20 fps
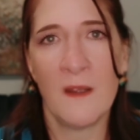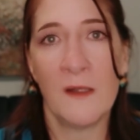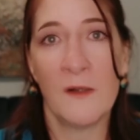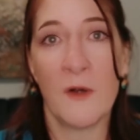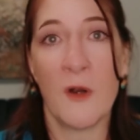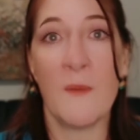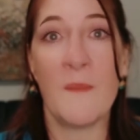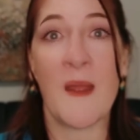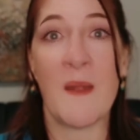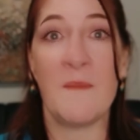
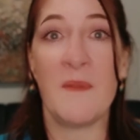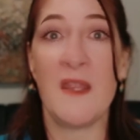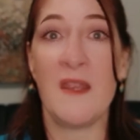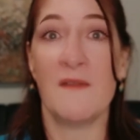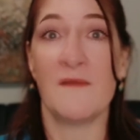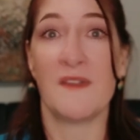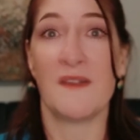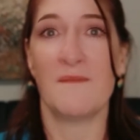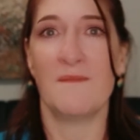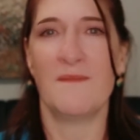or pet
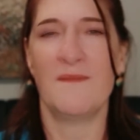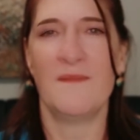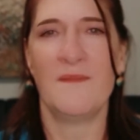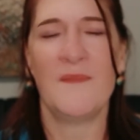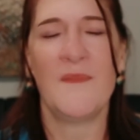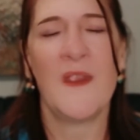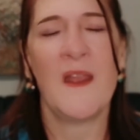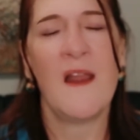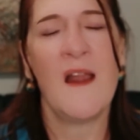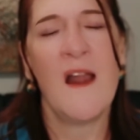peeves?
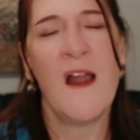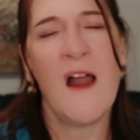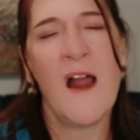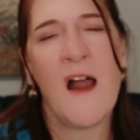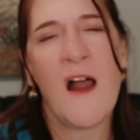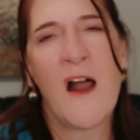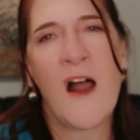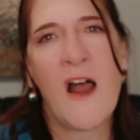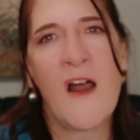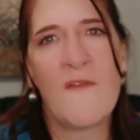
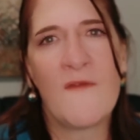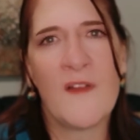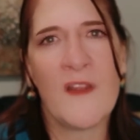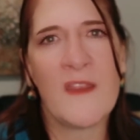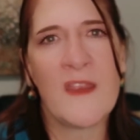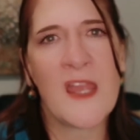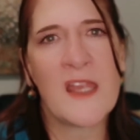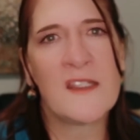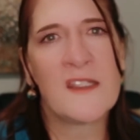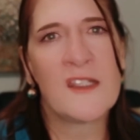
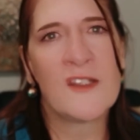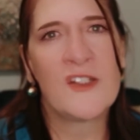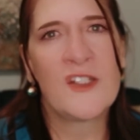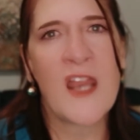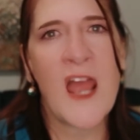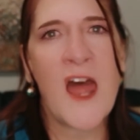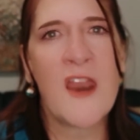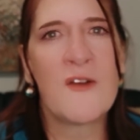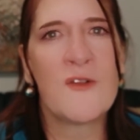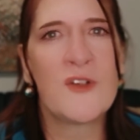Often that's the
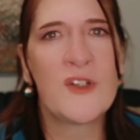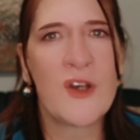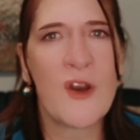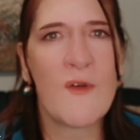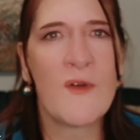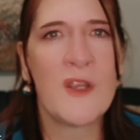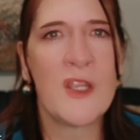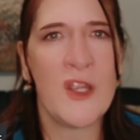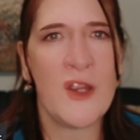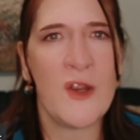shadow
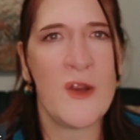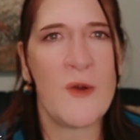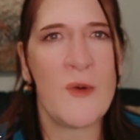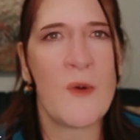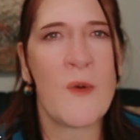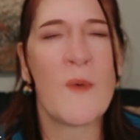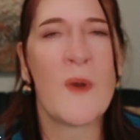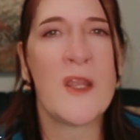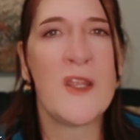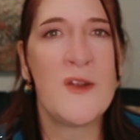showing you
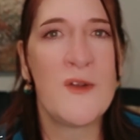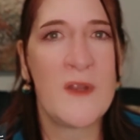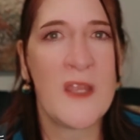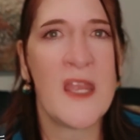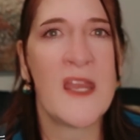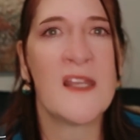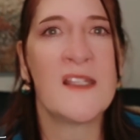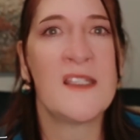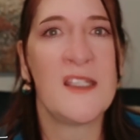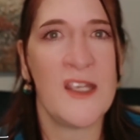what you
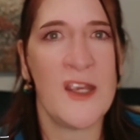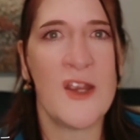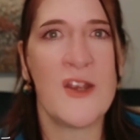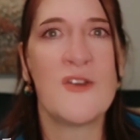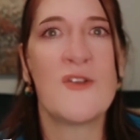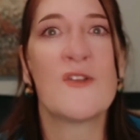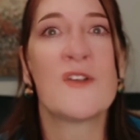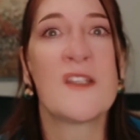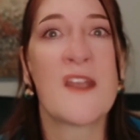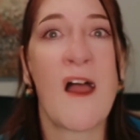can't see
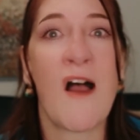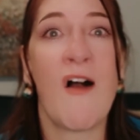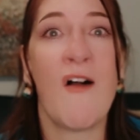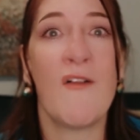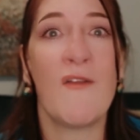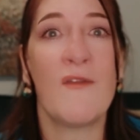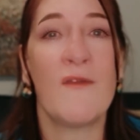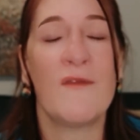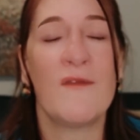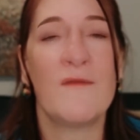in
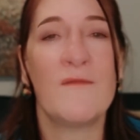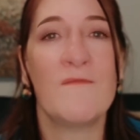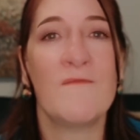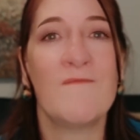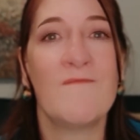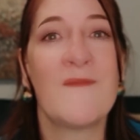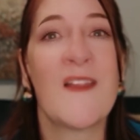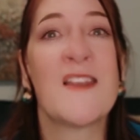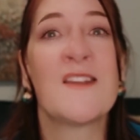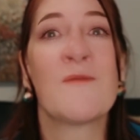yourself.
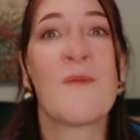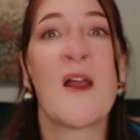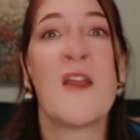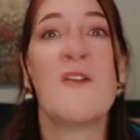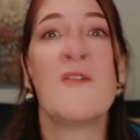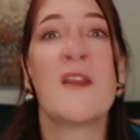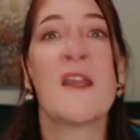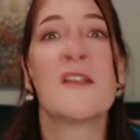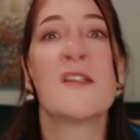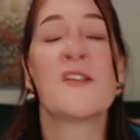That's why
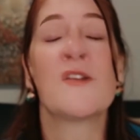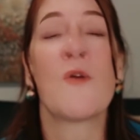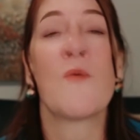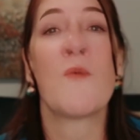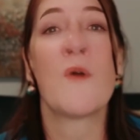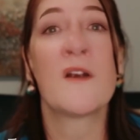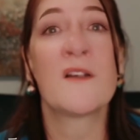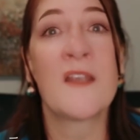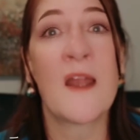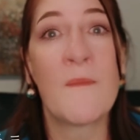you get so
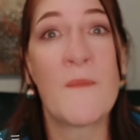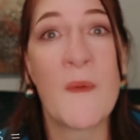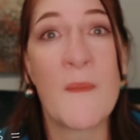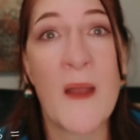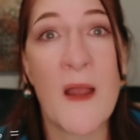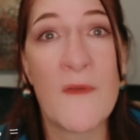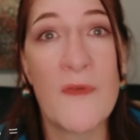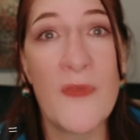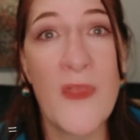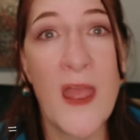worked up
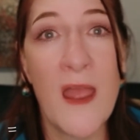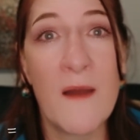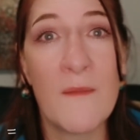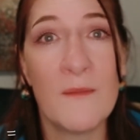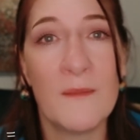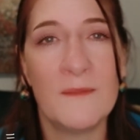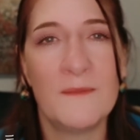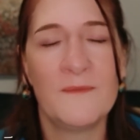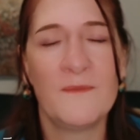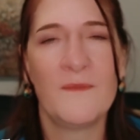about
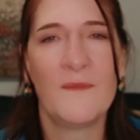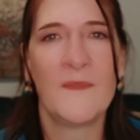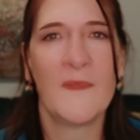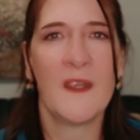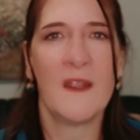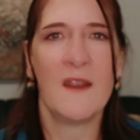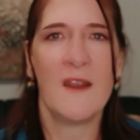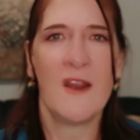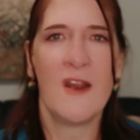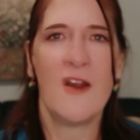them.
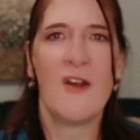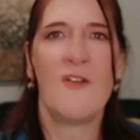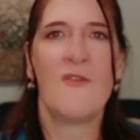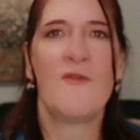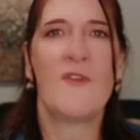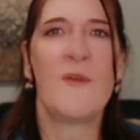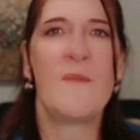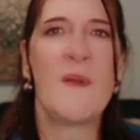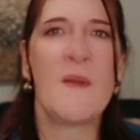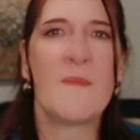
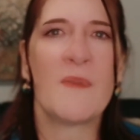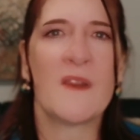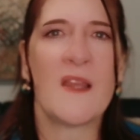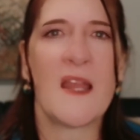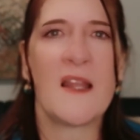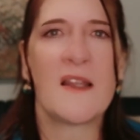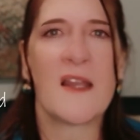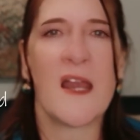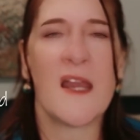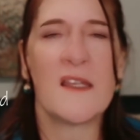For people
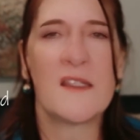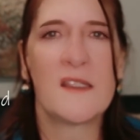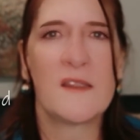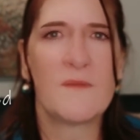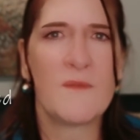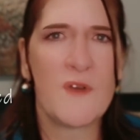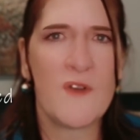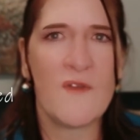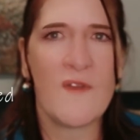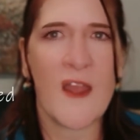like us
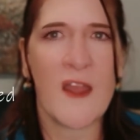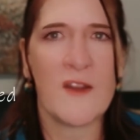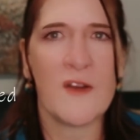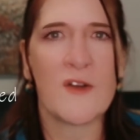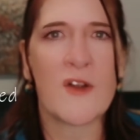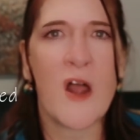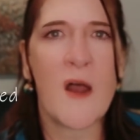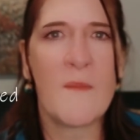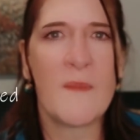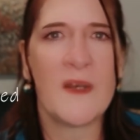who value
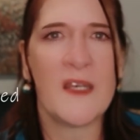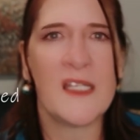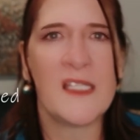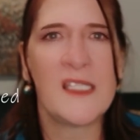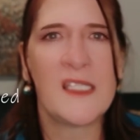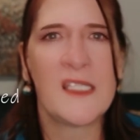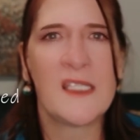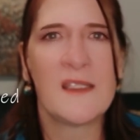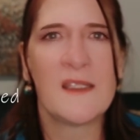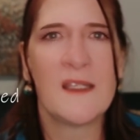
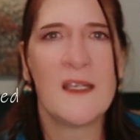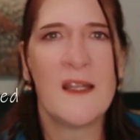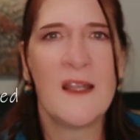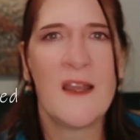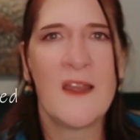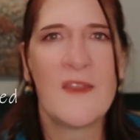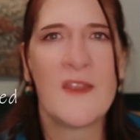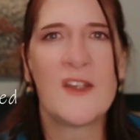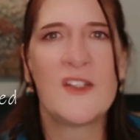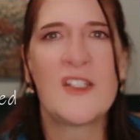competence,
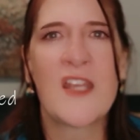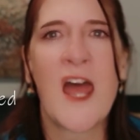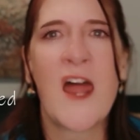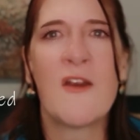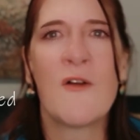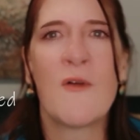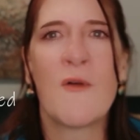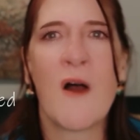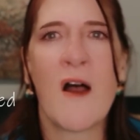the shadow